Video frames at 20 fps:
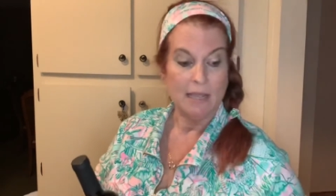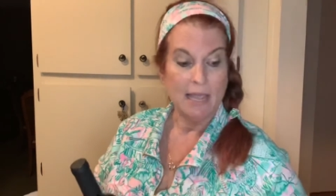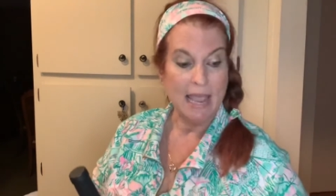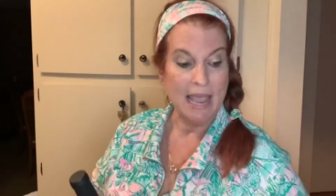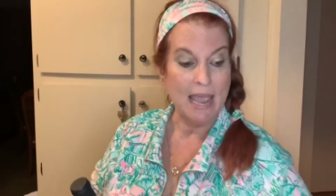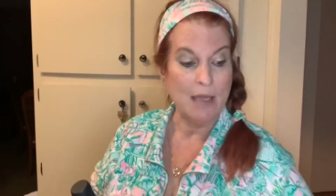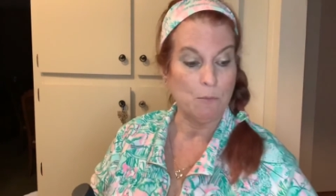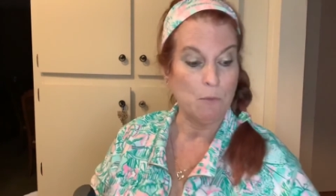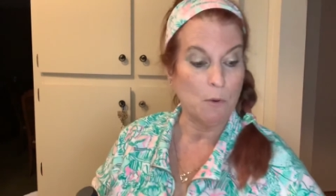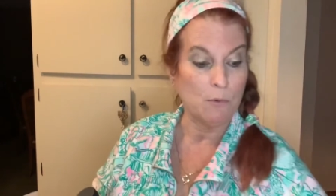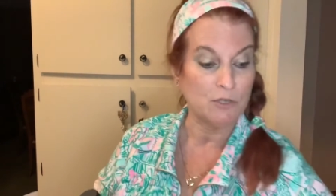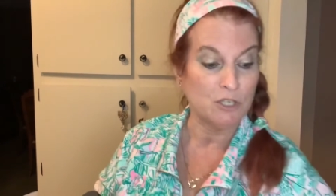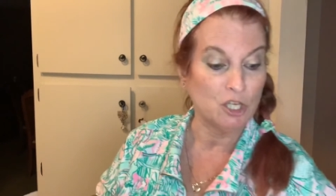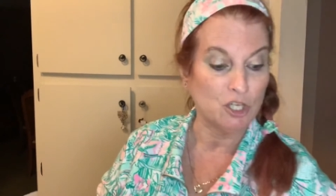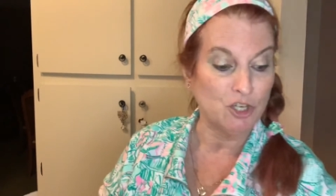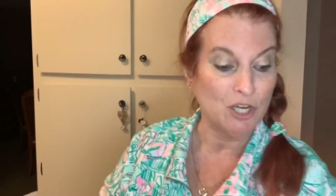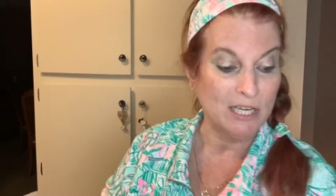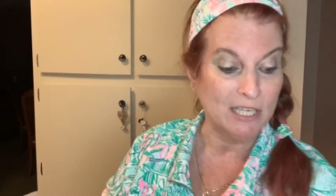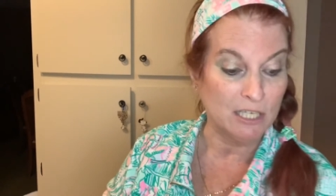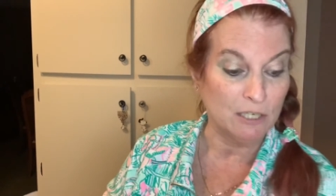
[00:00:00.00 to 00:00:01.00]
And what was
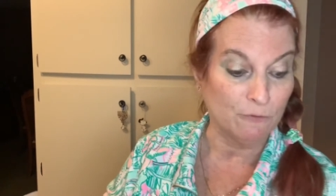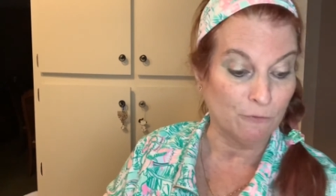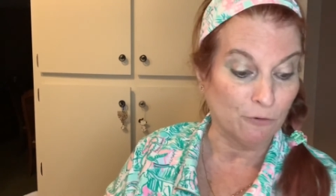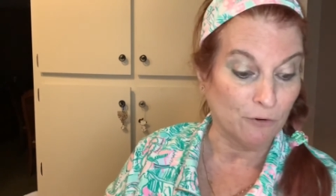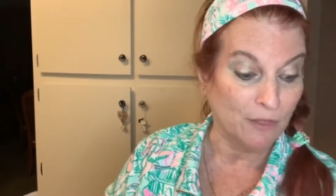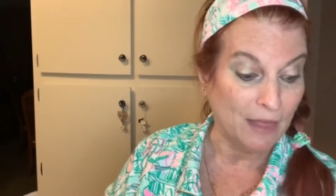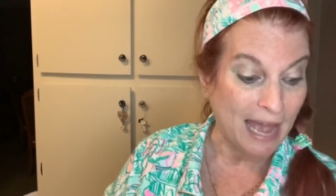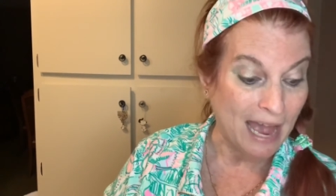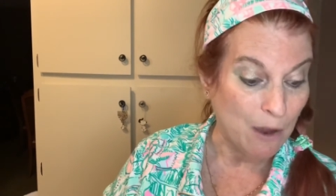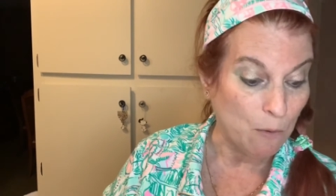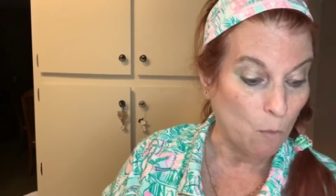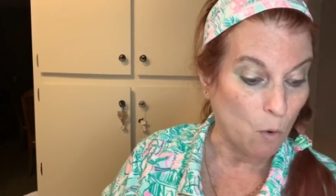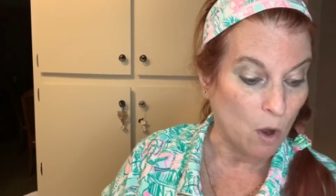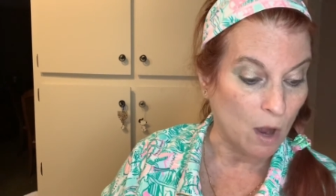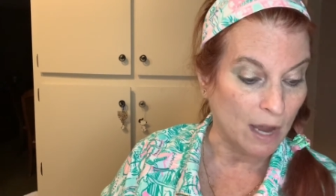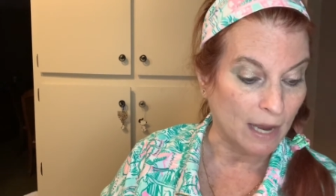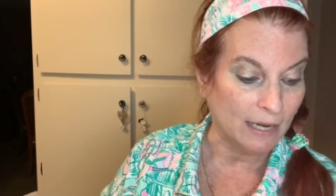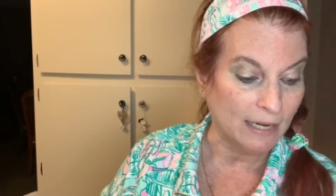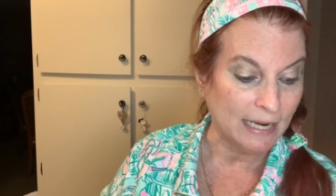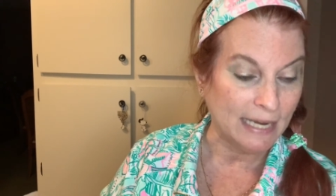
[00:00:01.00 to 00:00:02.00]
suggested for that
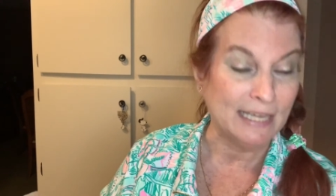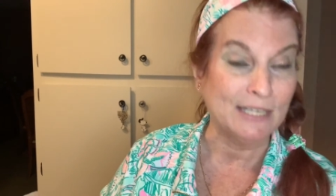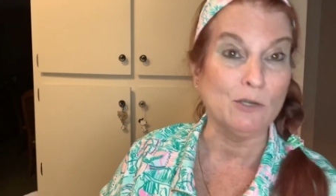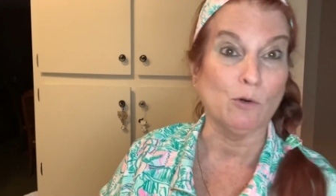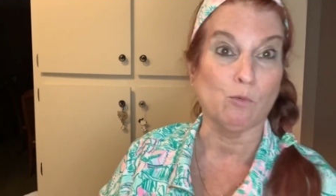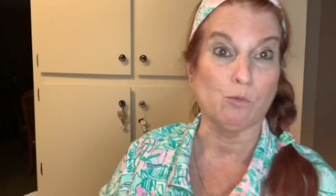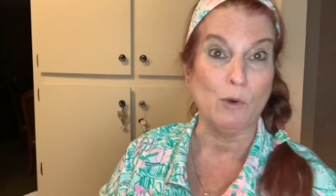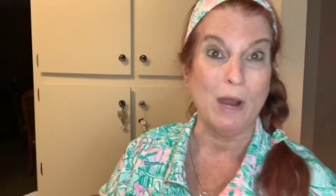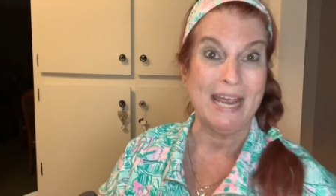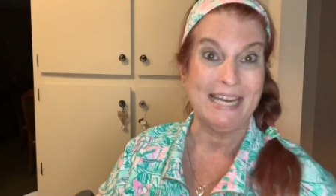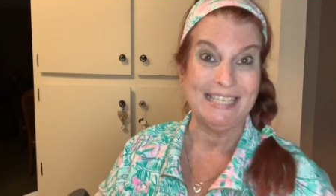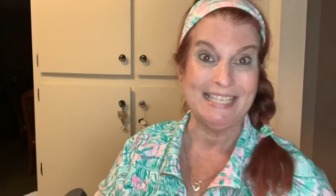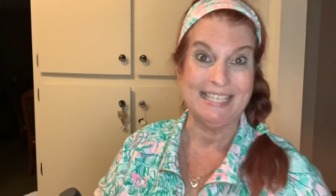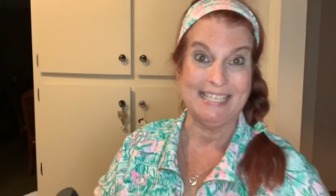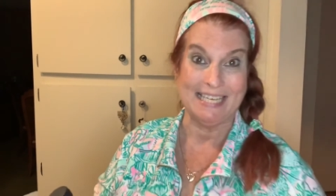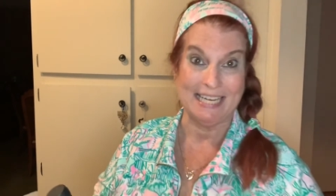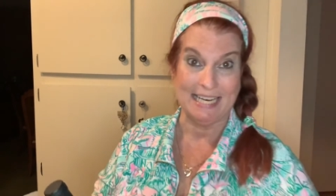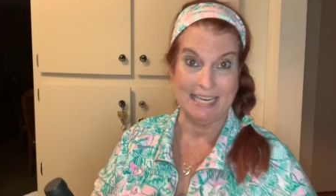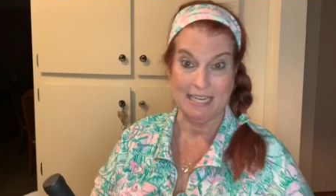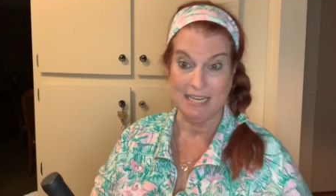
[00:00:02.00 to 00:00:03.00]
one is a red
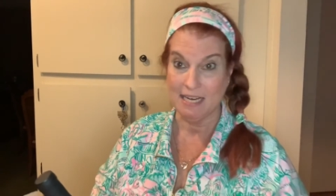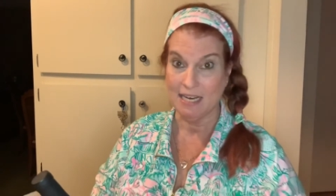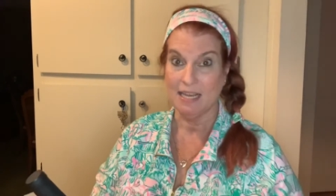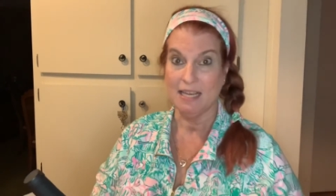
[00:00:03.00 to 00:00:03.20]
zin.